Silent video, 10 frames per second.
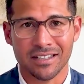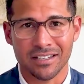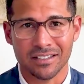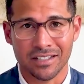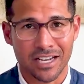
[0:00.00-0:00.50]

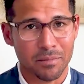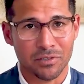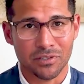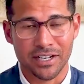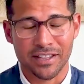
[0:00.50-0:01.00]
the
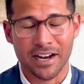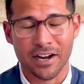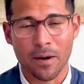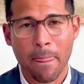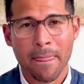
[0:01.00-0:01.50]
liability
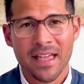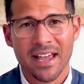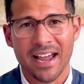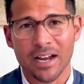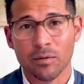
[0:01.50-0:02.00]
there.
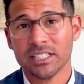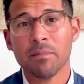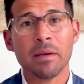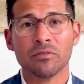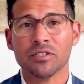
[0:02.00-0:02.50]
And what
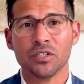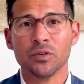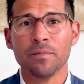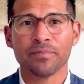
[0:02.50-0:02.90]
some people do